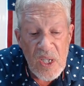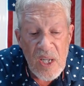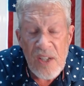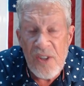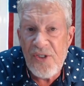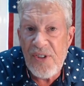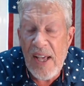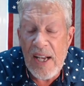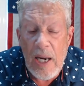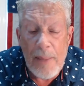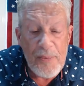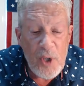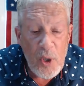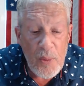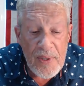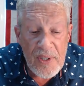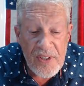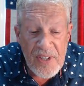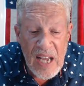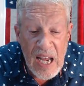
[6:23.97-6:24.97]
set up to
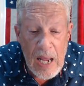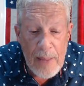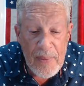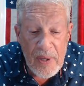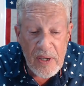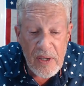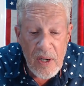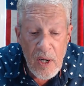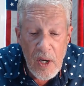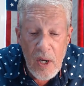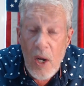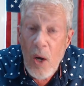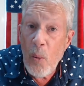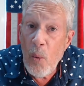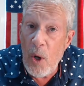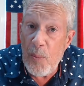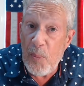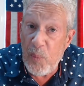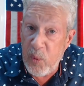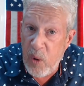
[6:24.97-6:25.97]
examine
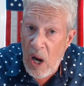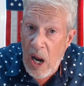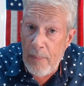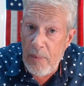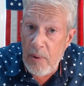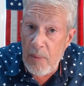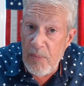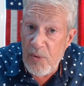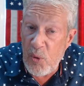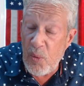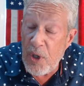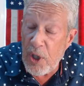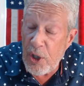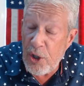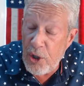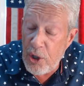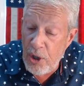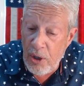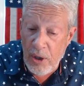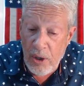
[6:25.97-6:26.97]
what problems would
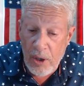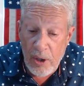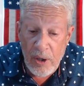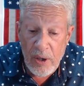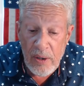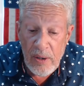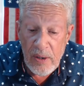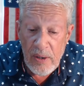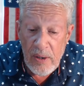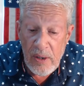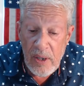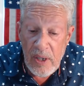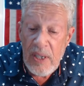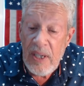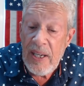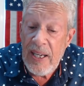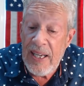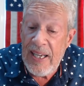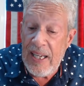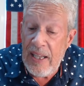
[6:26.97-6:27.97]
occur
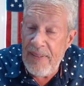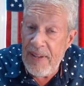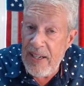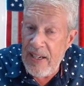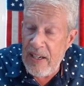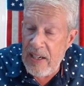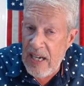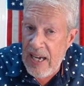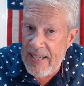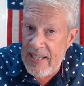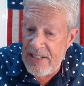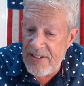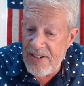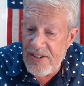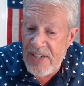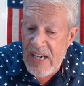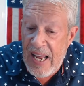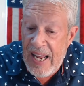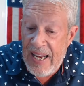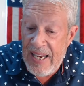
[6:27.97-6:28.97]
in the United
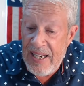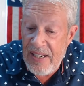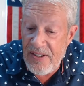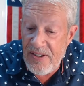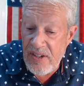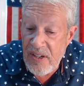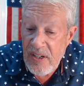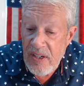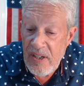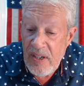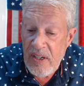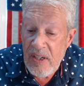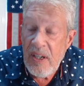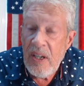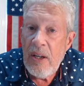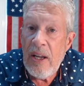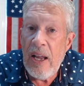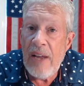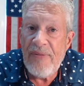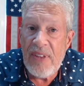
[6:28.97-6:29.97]
States
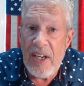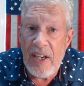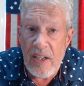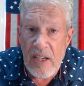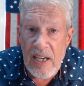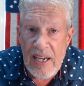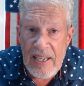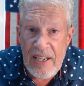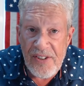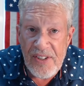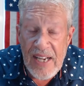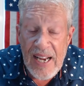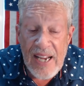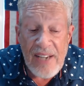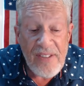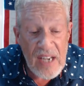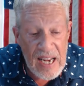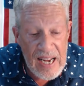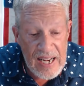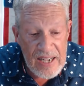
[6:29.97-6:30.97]
if the United
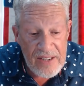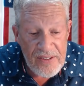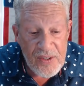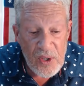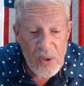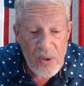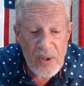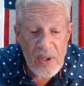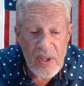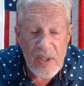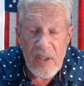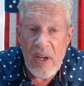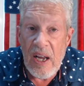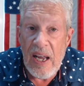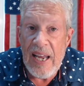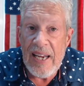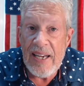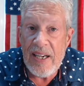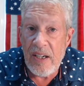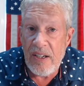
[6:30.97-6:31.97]
States entered
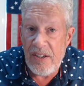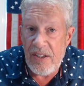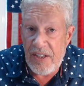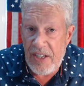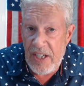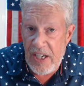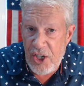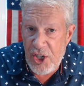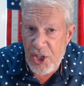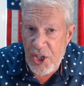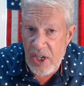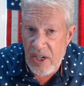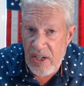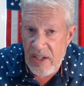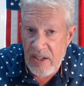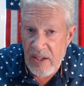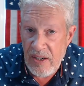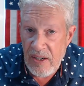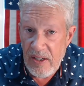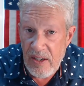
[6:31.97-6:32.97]
a
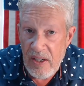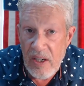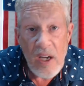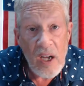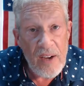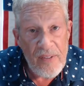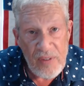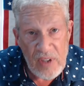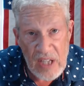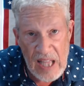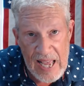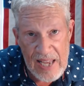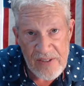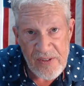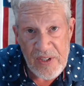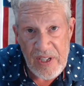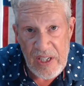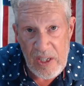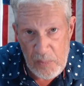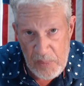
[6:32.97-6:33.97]
condition of
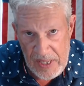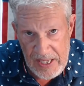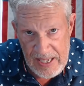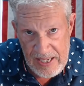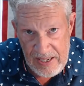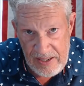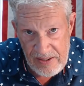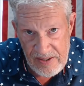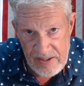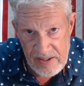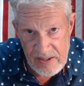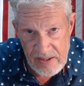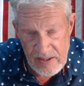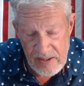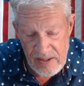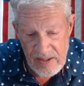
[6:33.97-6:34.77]
lasting peace.